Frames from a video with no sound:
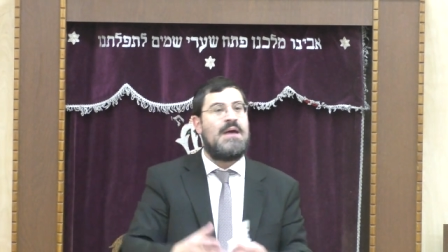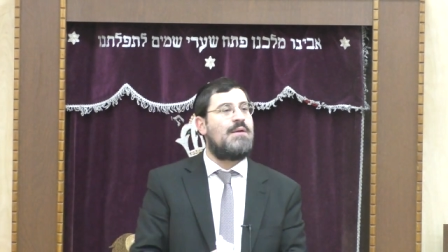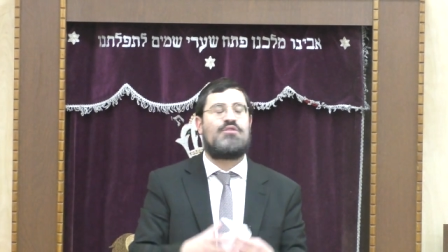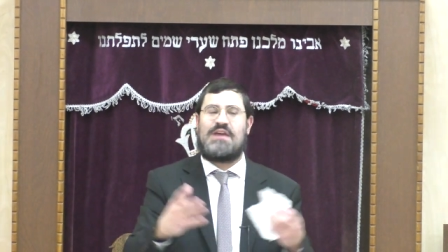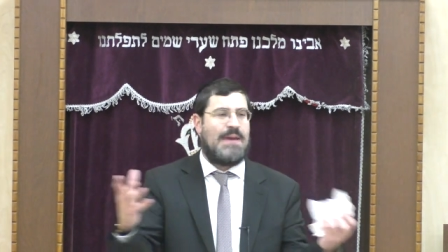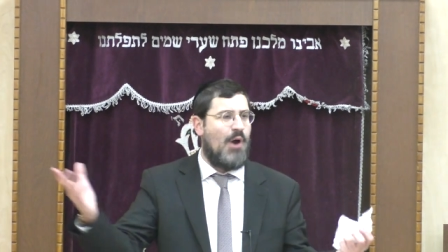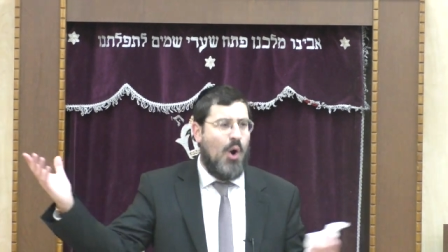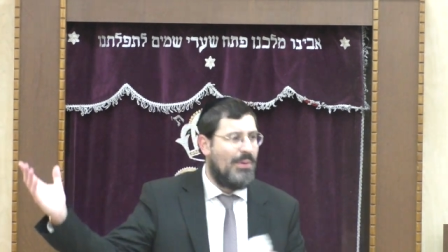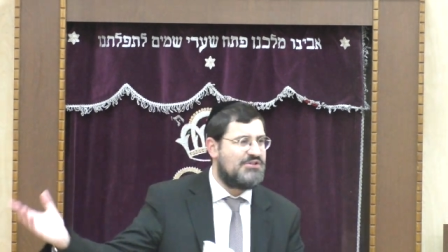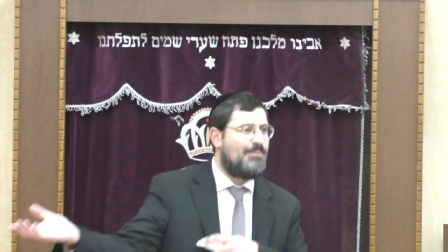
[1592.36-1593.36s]
He gave me a
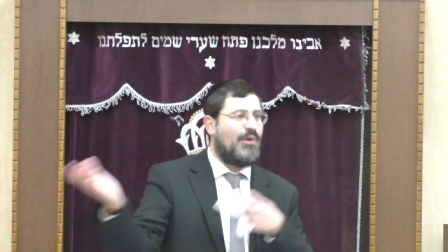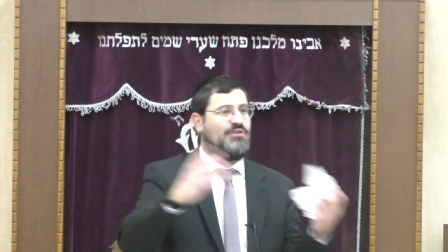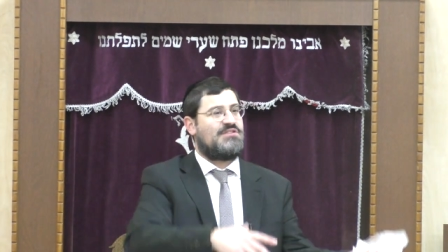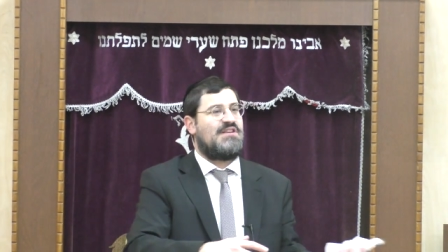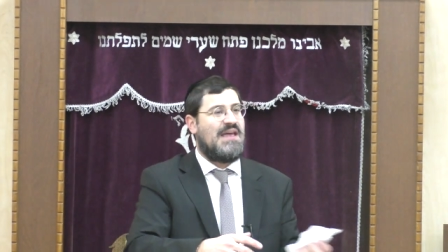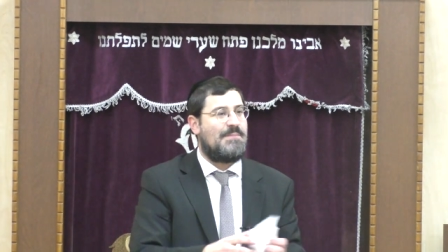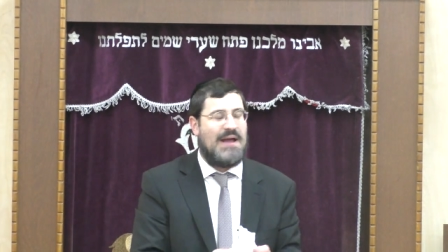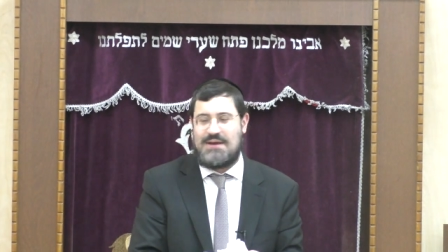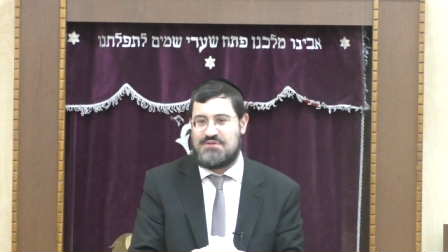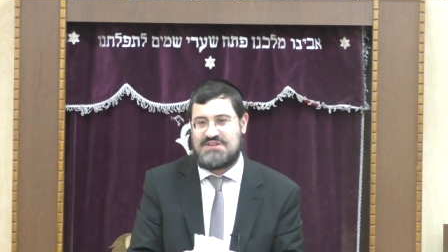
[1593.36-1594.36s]
whole bunch of bottles to take
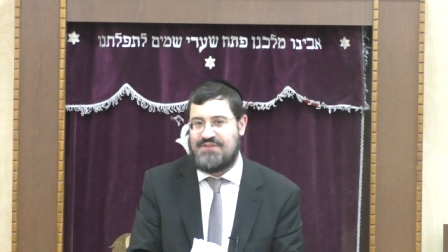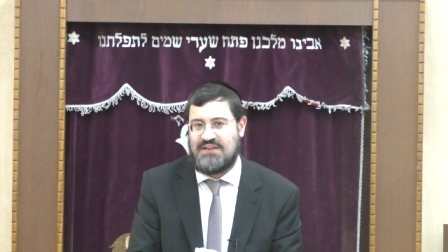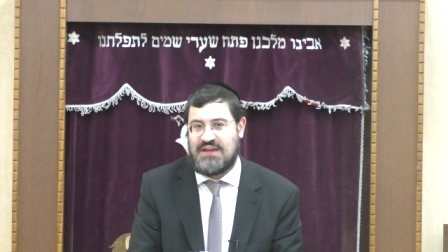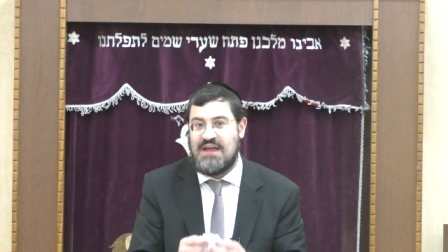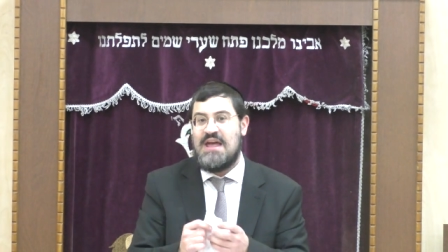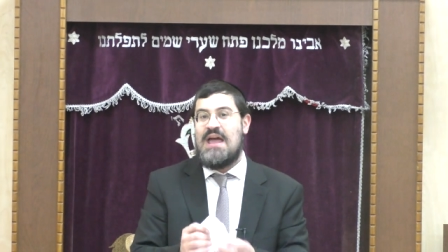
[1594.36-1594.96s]
back, it was Gewaldig.